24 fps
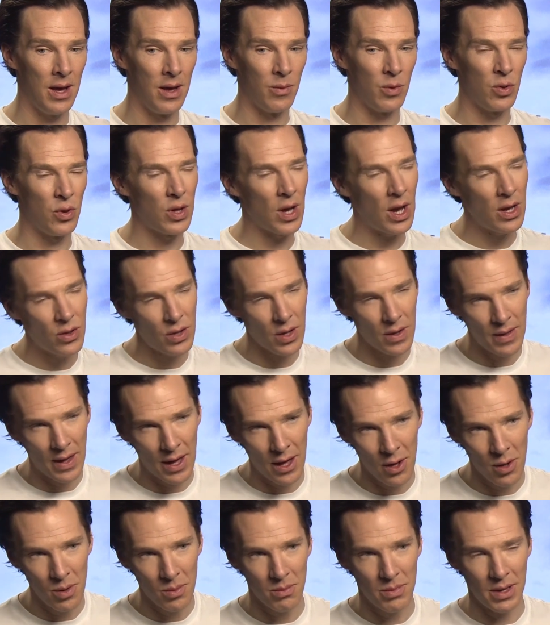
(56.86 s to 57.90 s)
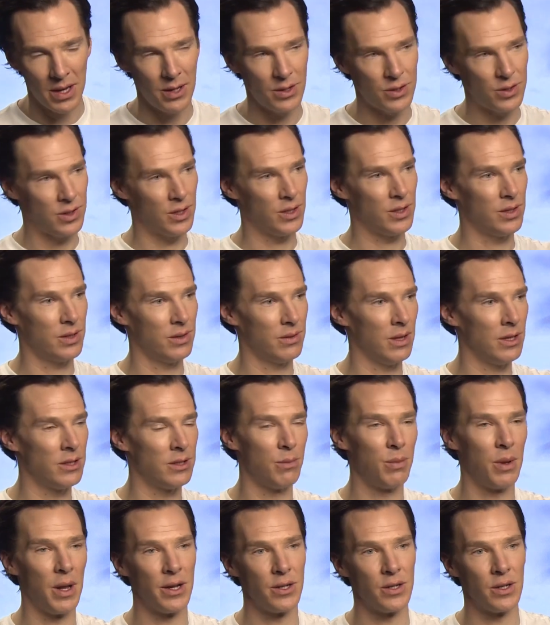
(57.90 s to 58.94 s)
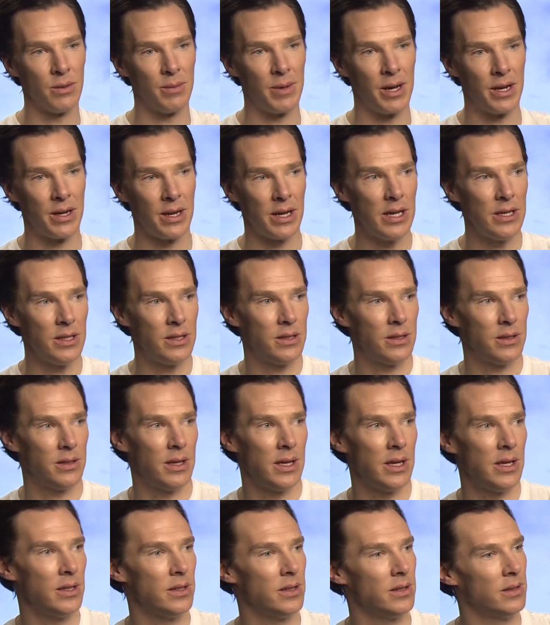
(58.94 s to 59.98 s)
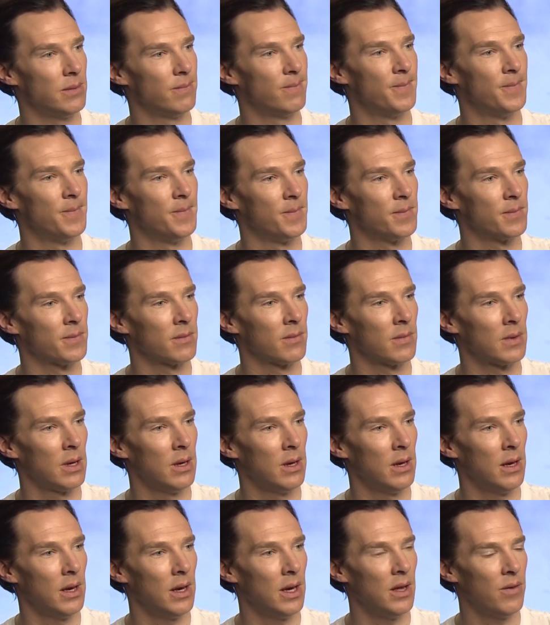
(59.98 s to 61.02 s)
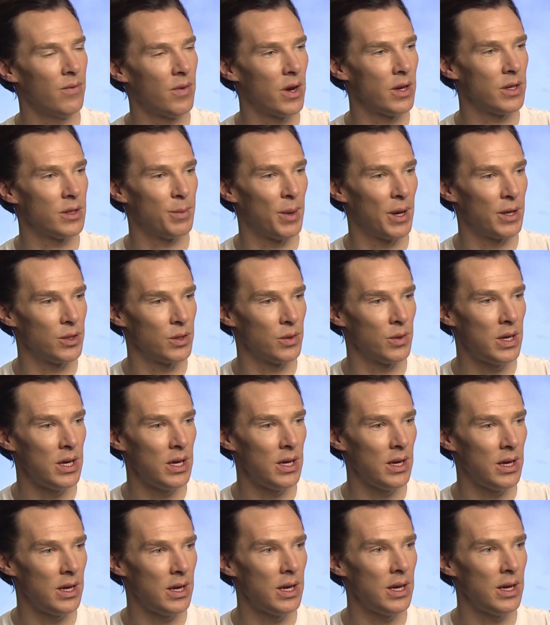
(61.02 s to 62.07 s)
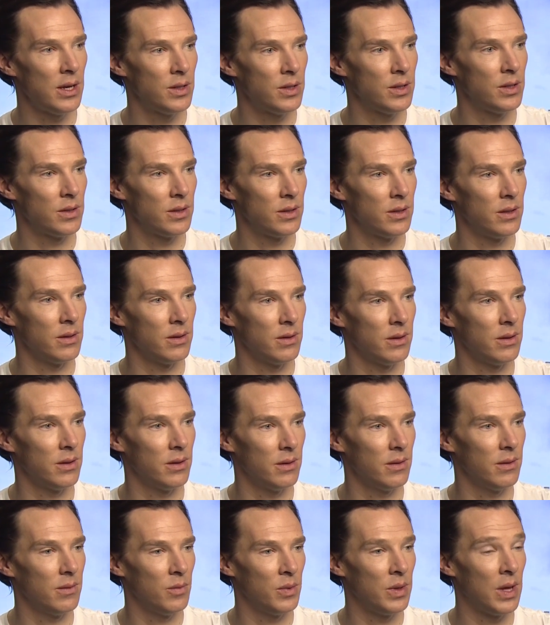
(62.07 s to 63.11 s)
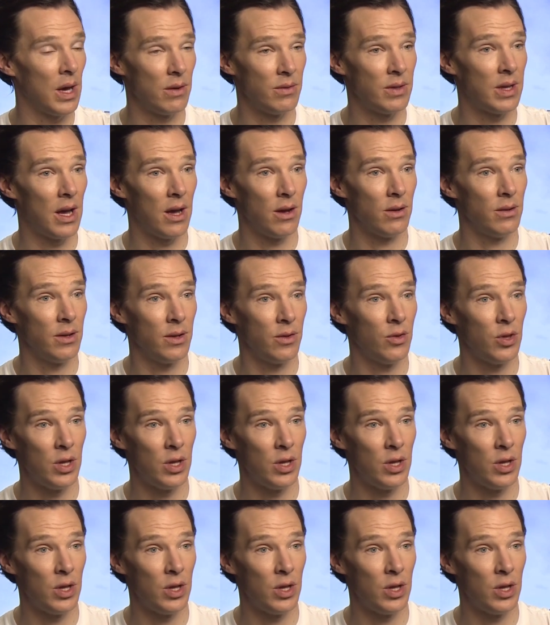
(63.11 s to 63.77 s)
with JJ at the helm, it's a pleasure, man. He's very special. He is without doubt a